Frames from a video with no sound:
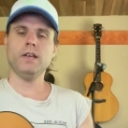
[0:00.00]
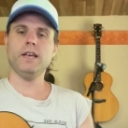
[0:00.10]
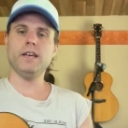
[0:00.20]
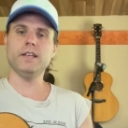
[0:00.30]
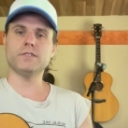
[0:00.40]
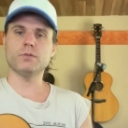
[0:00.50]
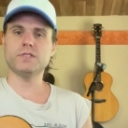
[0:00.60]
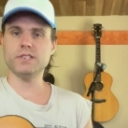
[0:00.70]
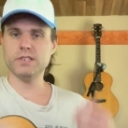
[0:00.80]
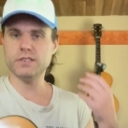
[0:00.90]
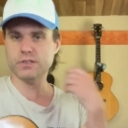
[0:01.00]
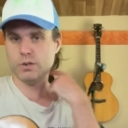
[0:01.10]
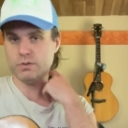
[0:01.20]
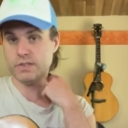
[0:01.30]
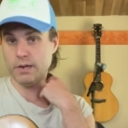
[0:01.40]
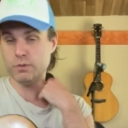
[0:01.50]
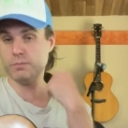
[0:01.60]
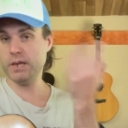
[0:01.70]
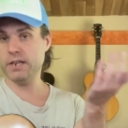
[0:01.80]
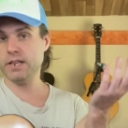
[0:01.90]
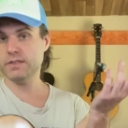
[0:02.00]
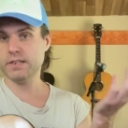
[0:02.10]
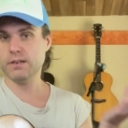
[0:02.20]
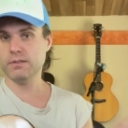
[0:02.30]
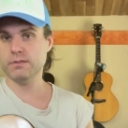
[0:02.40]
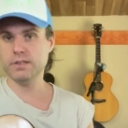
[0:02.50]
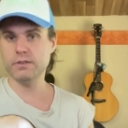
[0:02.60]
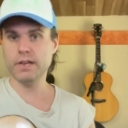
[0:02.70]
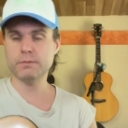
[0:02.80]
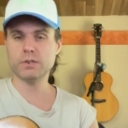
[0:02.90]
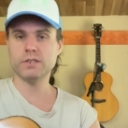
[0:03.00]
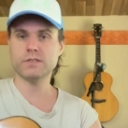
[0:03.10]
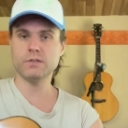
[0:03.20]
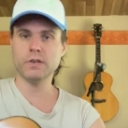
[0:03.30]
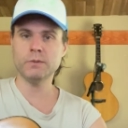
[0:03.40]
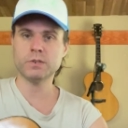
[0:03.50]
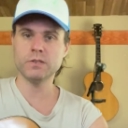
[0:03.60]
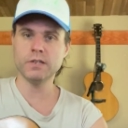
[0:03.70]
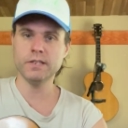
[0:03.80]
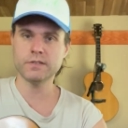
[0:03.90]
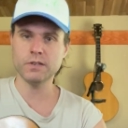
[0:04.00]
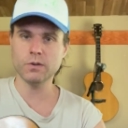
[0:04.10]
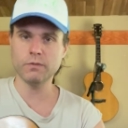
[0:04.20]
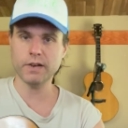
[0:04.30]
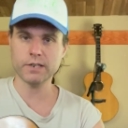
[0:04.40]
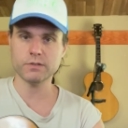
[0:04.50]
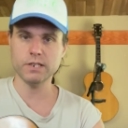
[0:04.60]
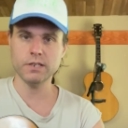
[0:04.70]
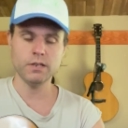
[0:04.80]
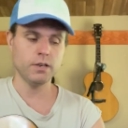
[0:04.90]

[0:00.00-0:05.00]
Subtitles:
and so C denotes that it was made in Hinsdale, in New Hampshire, in the Hinsdale factory,